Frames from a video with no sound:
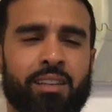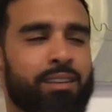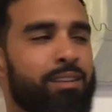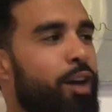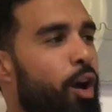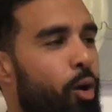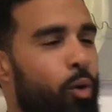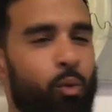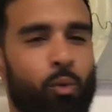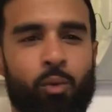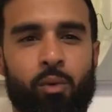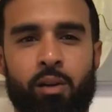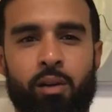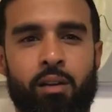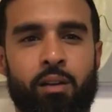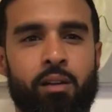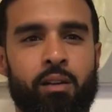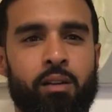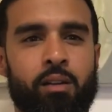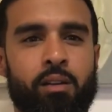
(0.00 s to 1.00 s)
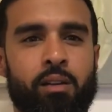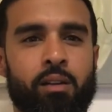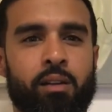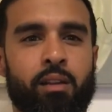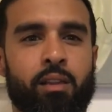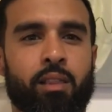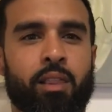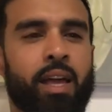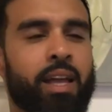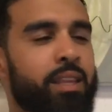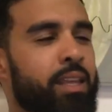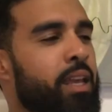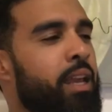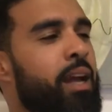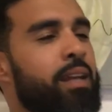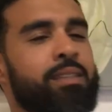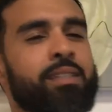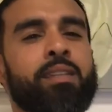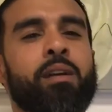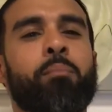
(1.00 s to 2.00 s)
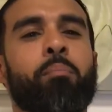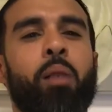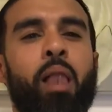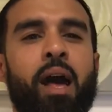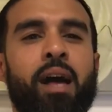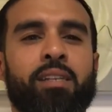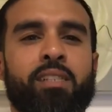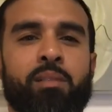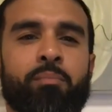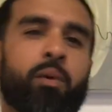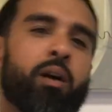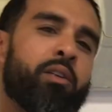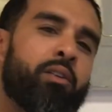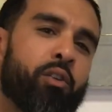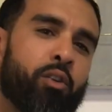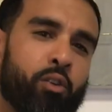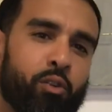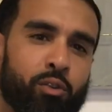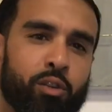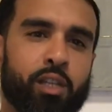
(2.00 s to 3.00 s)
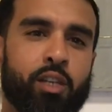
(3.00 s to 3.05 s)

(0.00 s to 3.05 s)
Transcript: No, let that idea blossom under her